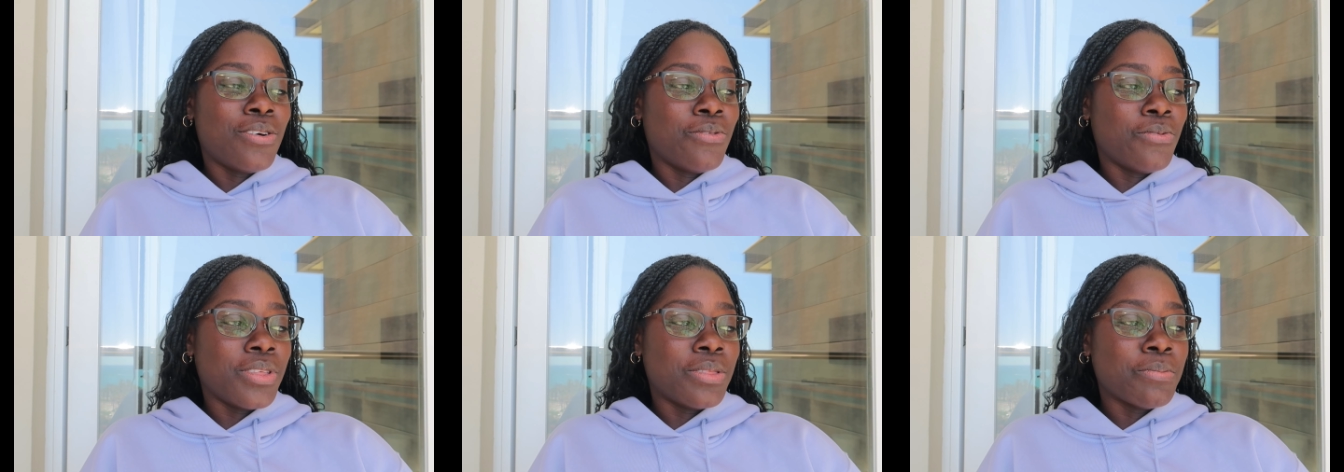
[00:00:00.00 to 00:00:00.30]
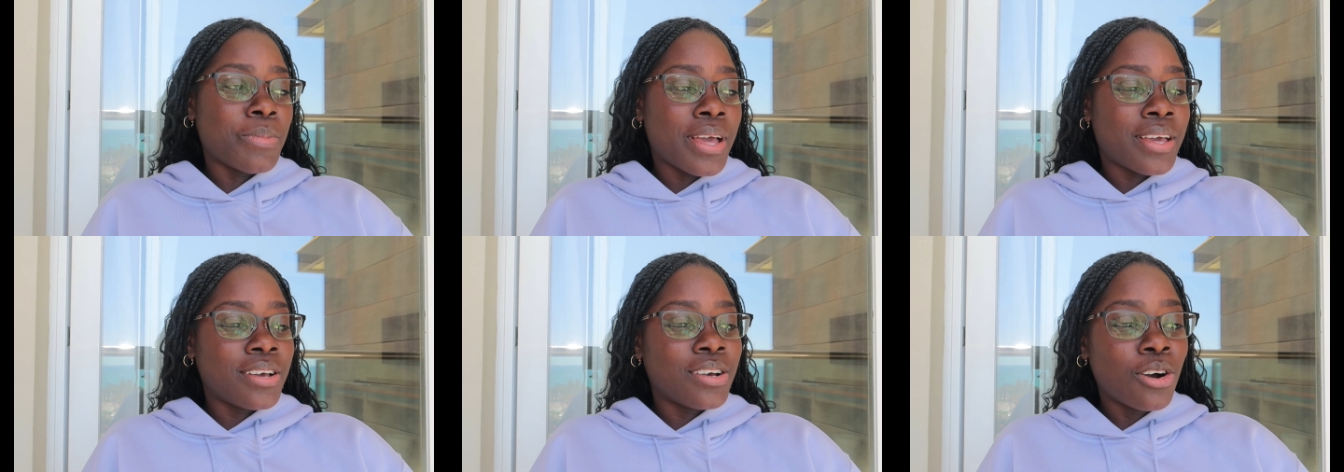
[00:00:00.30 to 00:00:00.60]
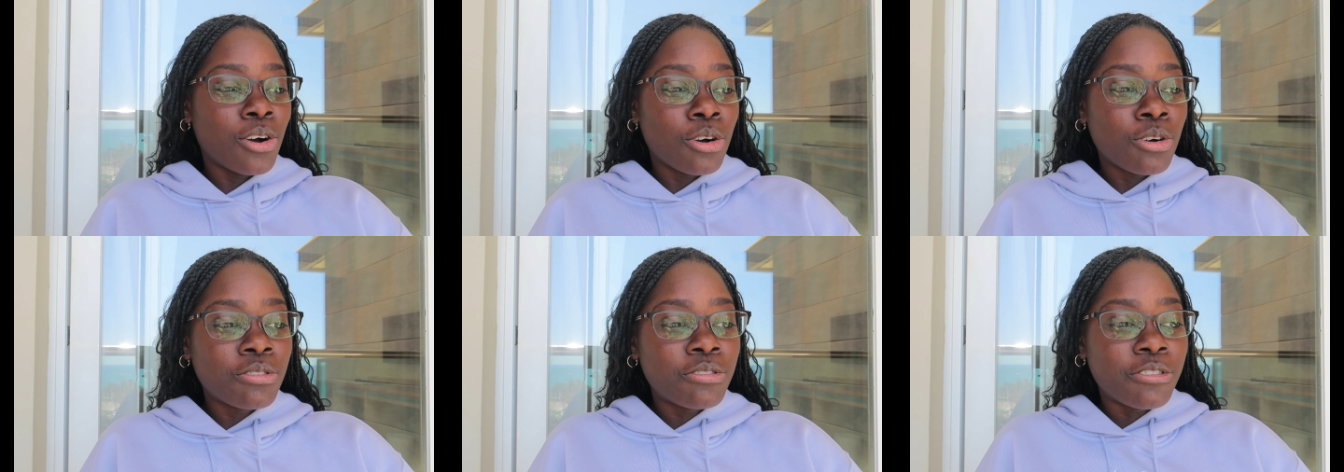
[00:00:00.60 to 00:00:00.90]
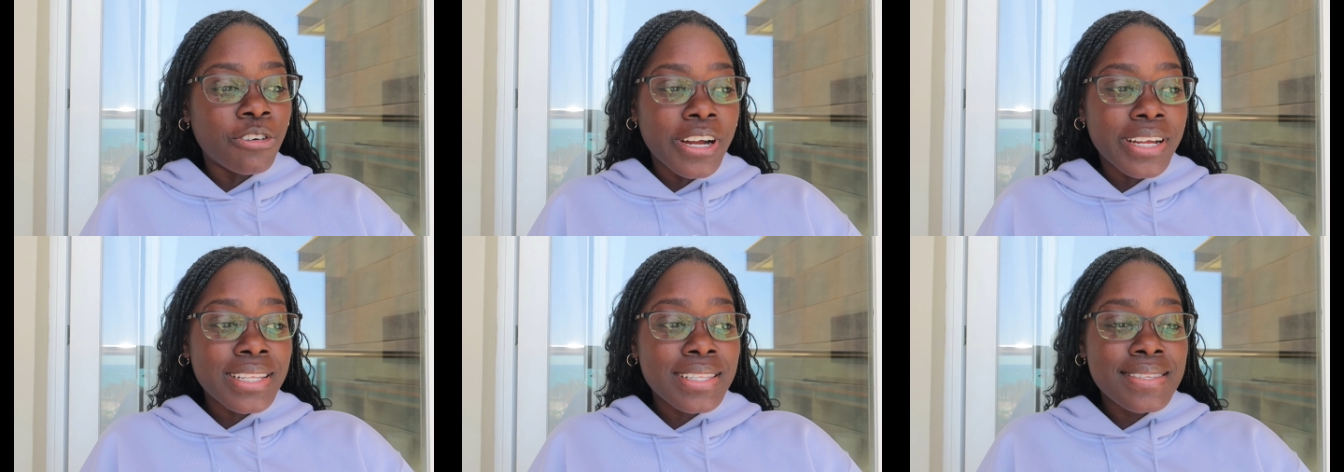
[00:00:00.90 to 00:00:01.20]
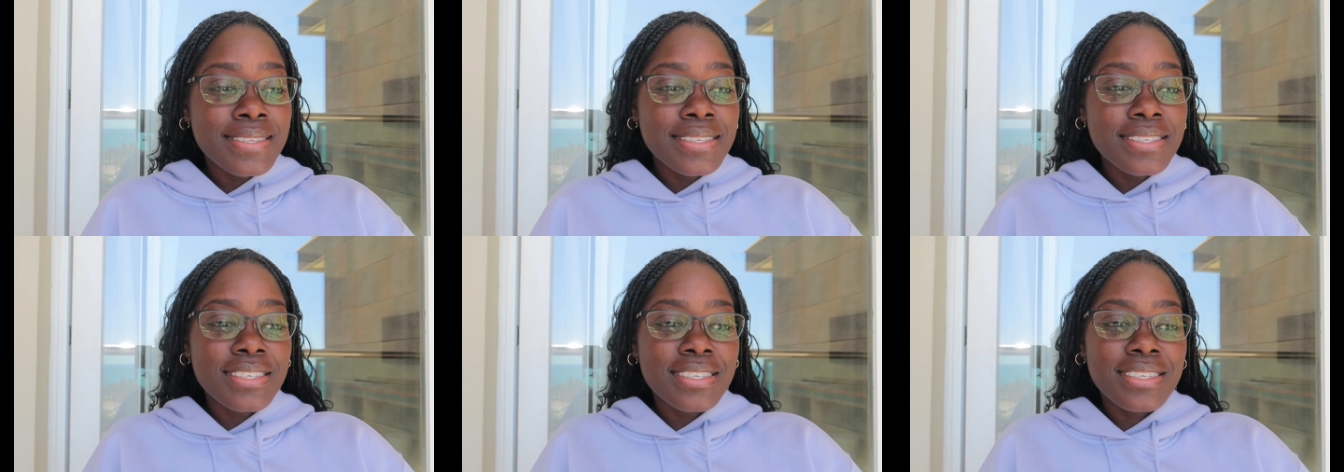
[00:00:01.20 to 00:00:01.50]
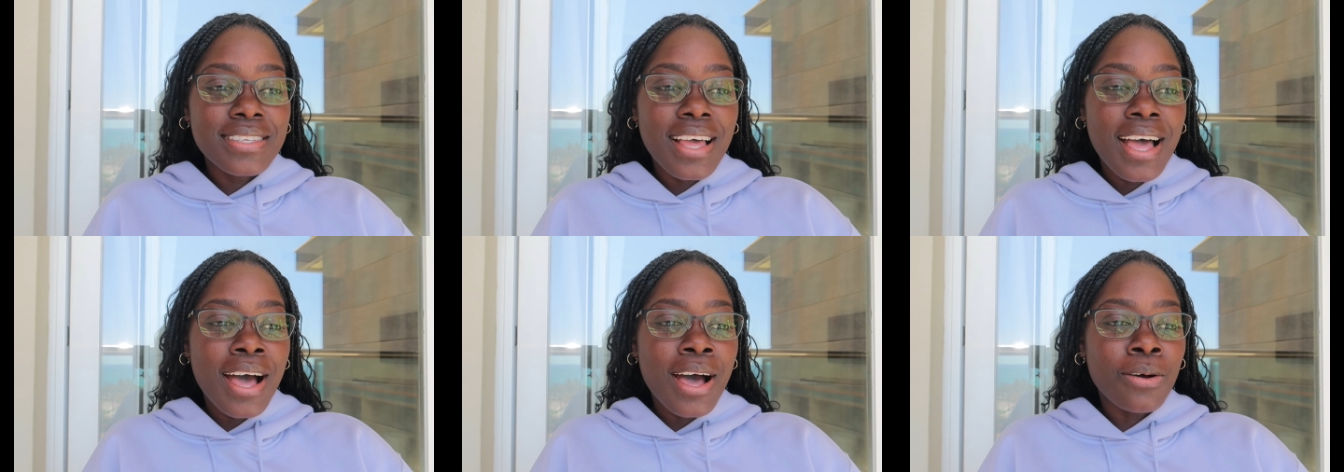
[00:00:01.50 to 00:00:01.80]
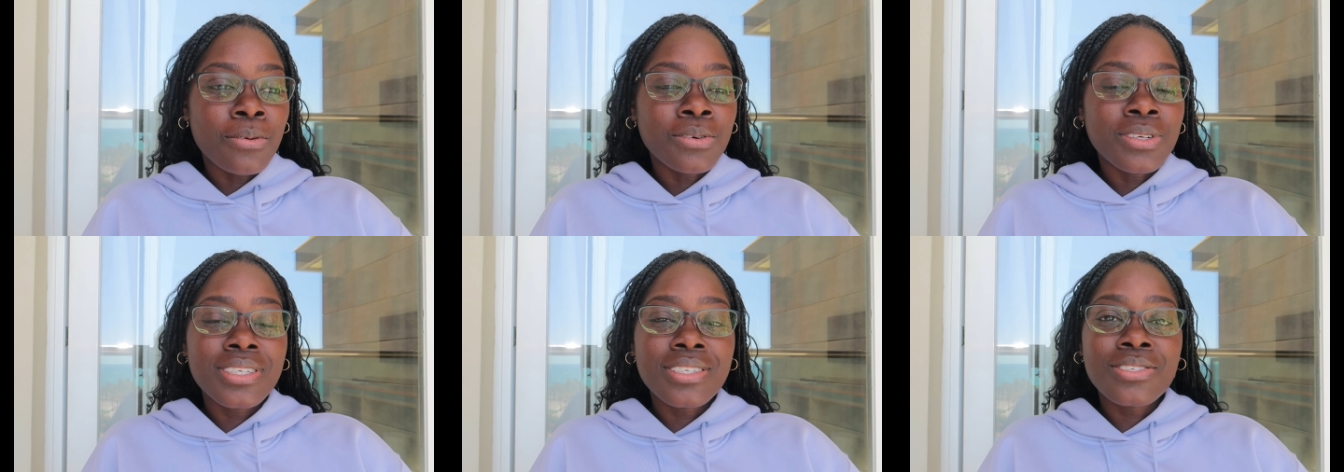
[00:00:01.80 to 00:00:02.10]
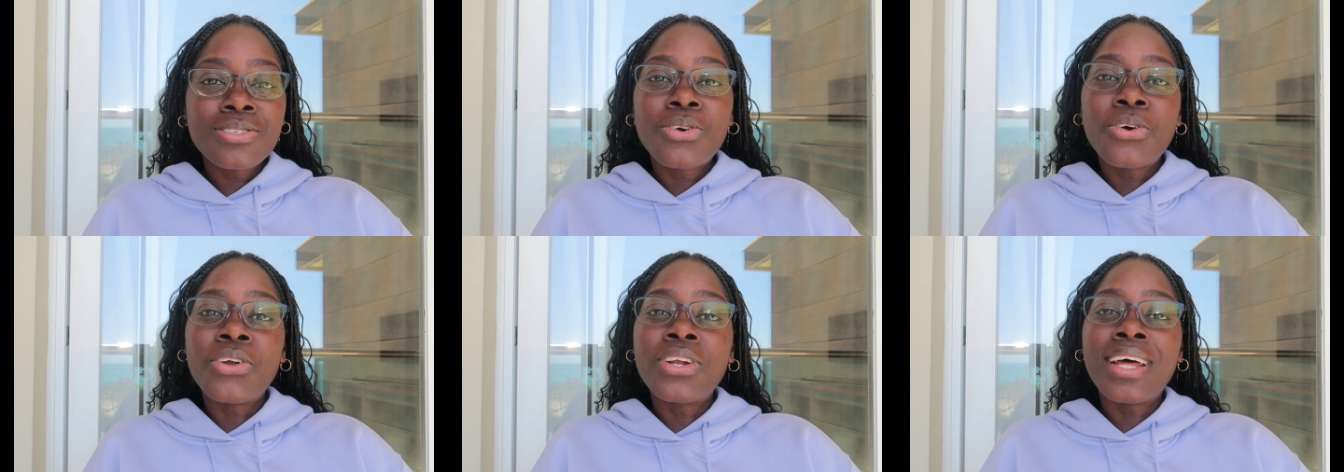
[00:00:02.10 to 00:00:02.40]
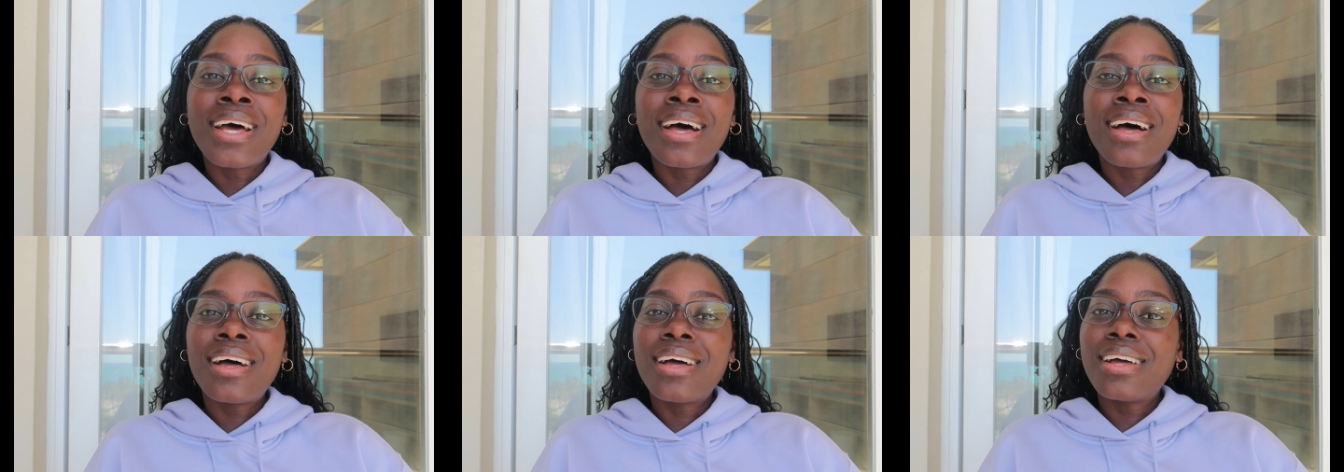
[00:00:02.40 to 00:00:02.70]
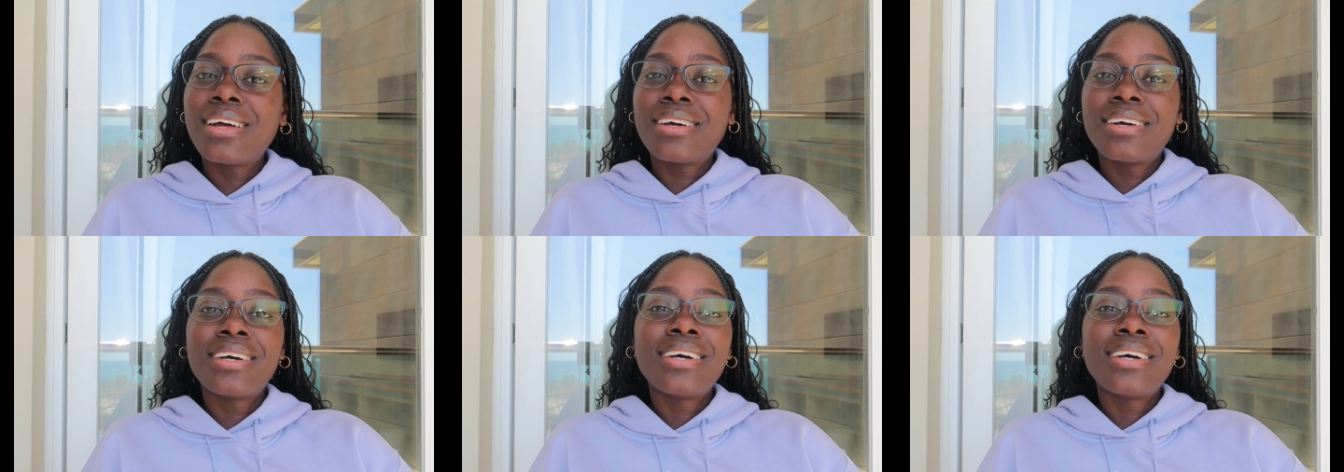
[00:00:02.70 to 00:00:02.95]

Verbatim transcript: with my girlfriends uh, we're just gonna